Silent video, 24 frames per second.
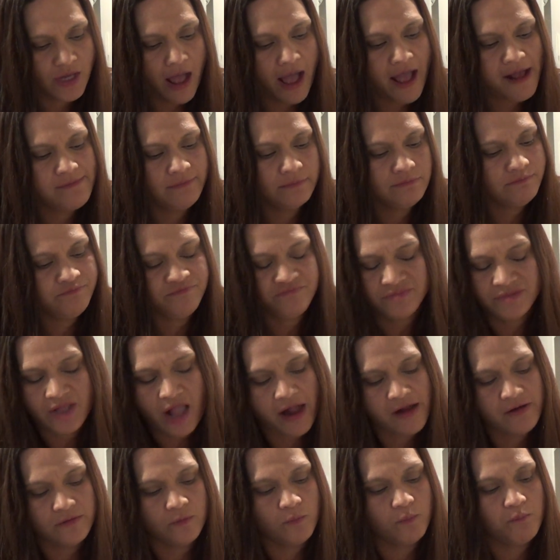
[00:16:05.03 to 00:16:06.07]
I,
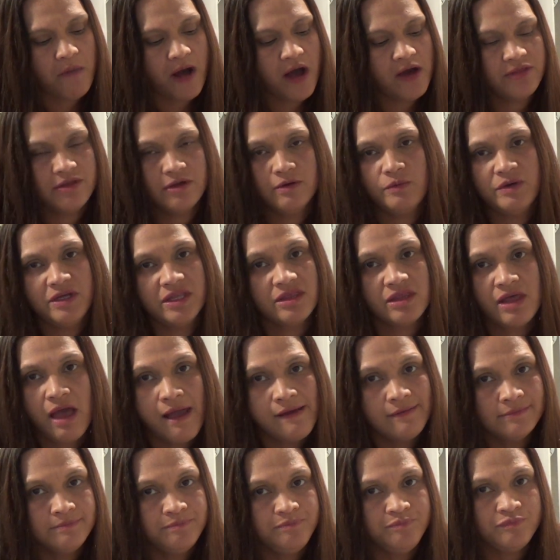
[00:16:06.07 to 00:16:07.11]
I don't bother with
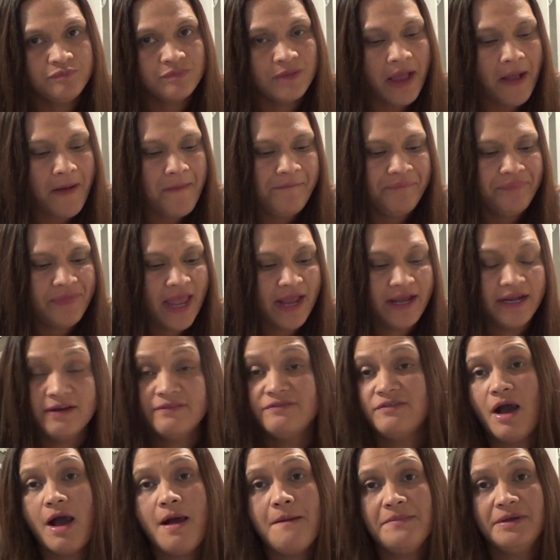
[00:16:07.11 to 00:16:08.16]

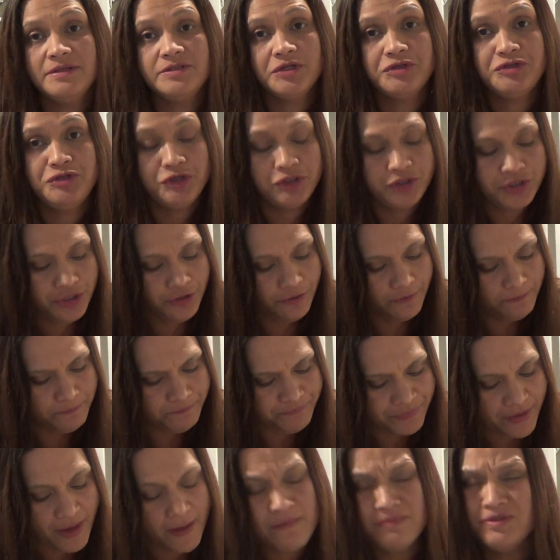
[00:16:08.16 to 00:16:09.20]
negative comments on YouTube.
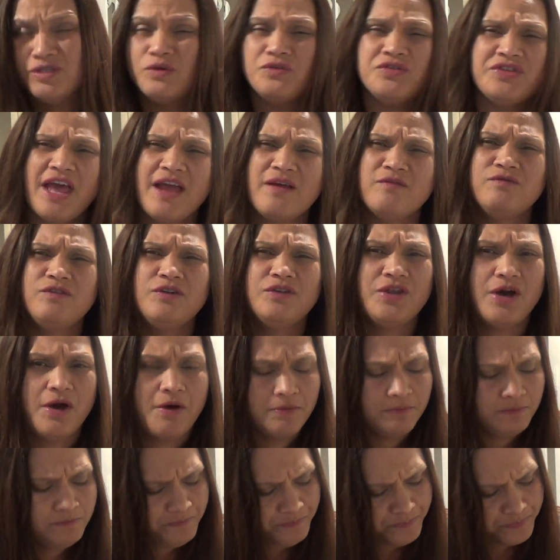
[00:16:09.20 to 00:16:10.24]
I'm so thankful
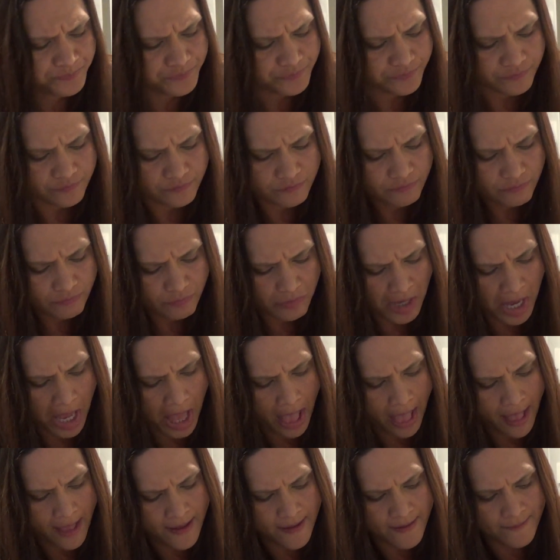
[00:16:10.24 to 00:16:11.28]
though.
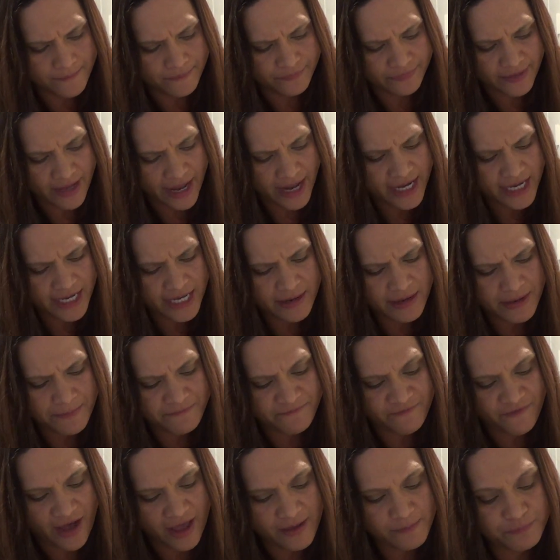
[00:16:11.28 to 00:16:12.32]

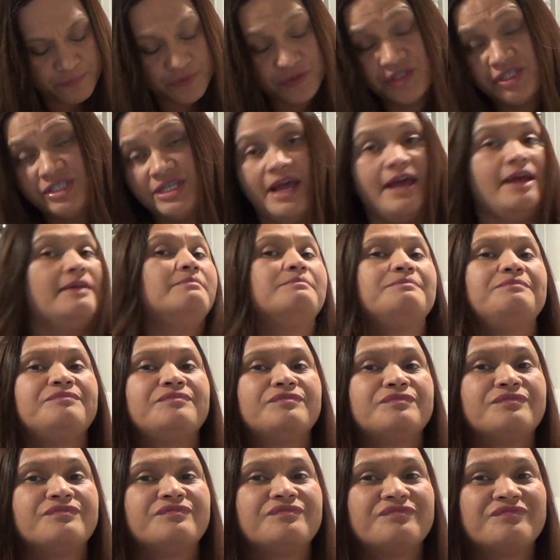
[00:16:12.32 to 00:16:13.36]
95%
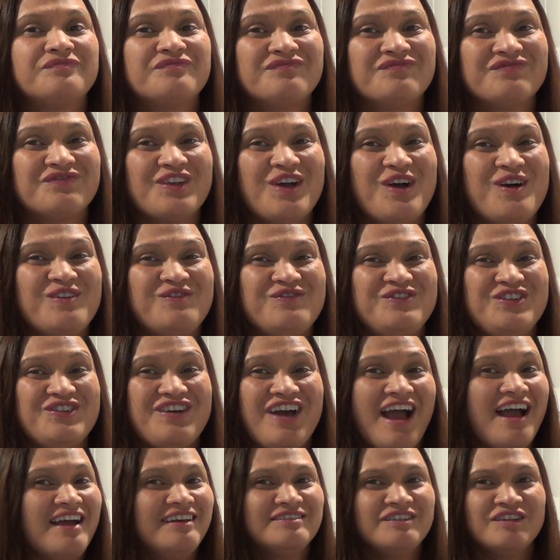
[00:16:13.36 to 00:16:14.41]
of you
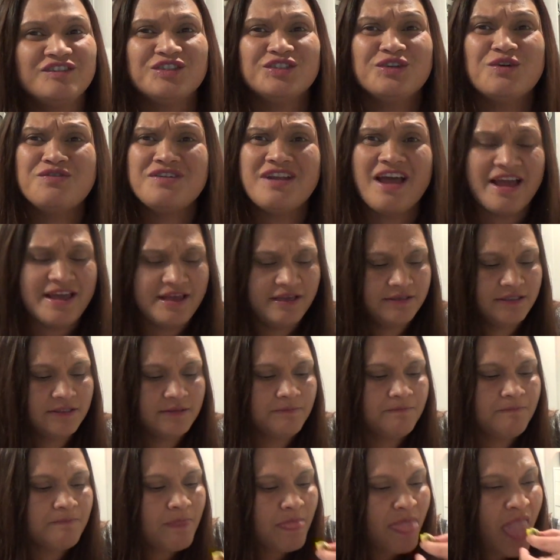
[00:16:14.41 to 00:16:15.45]
guys are so
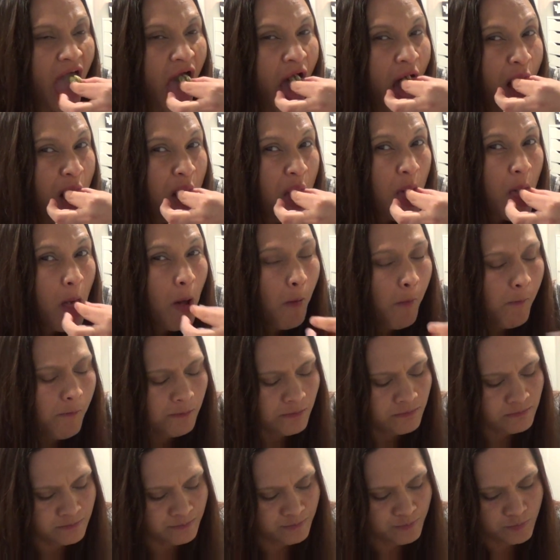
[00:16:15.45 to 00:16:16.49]
nice.
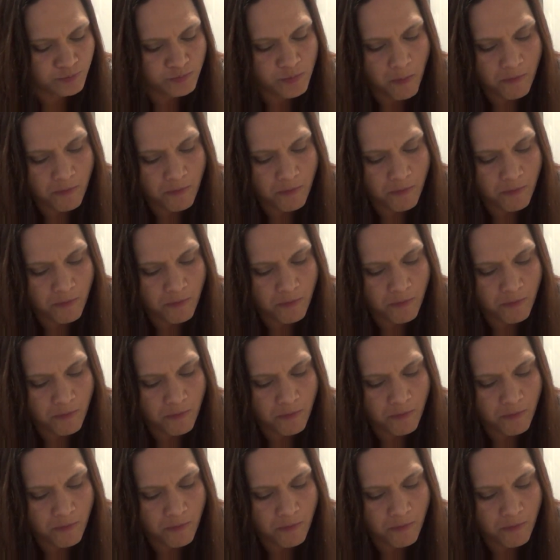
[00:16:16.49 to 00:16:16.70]
Hmm.